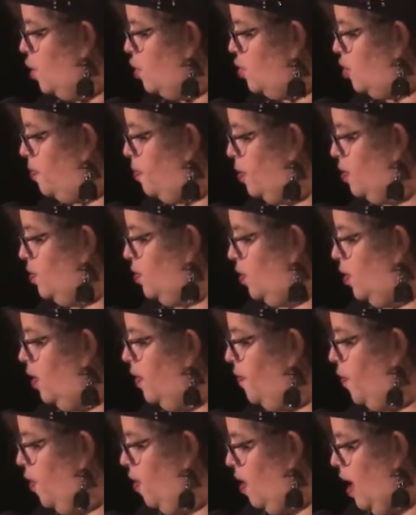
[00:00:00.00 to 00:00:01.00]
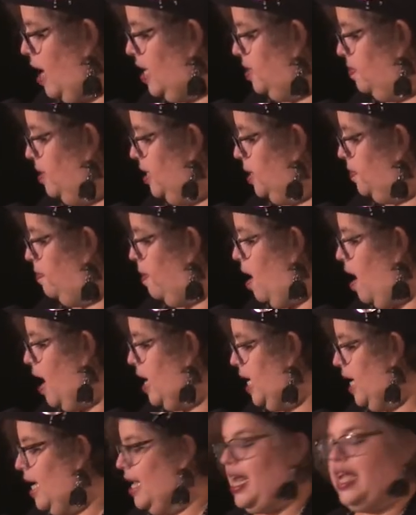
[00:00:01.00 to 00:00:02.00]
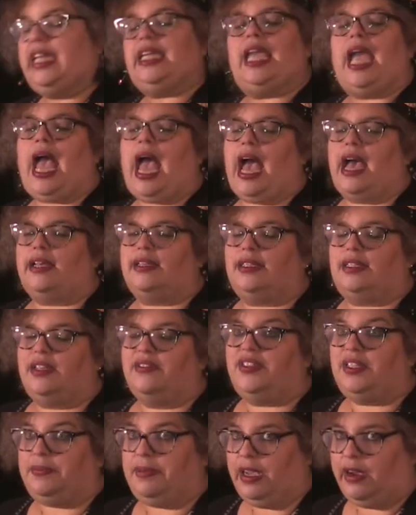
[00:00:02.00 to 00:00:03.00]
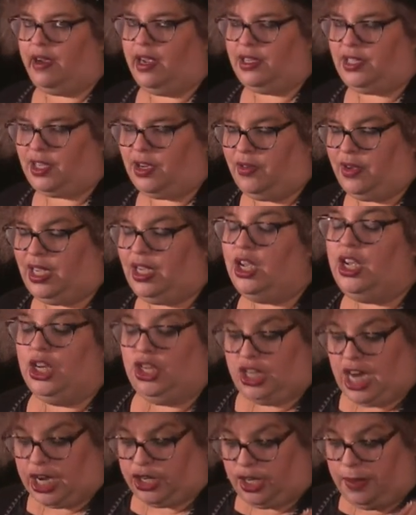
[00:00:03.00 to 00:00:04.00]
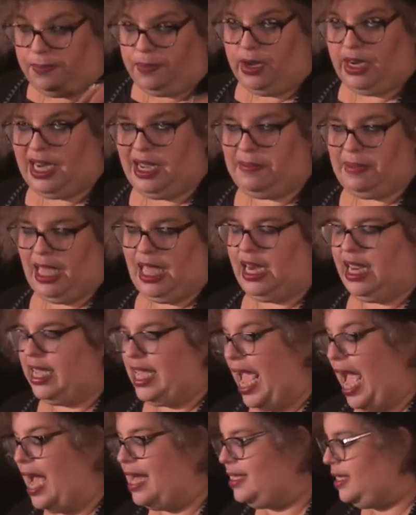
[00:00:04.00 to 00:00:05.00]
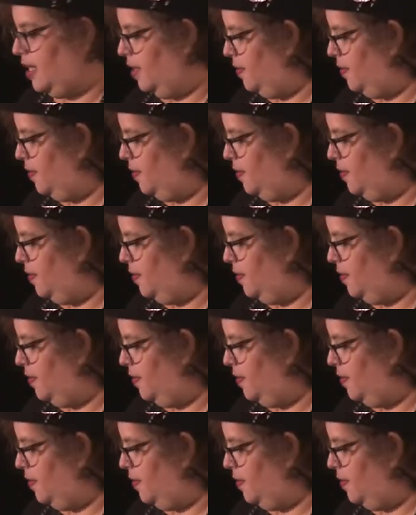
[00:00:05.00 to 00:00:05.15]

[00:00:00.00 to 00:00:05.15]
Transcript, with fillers: to preserve her husband's body in a cask of spirit. So she actually put him in a cask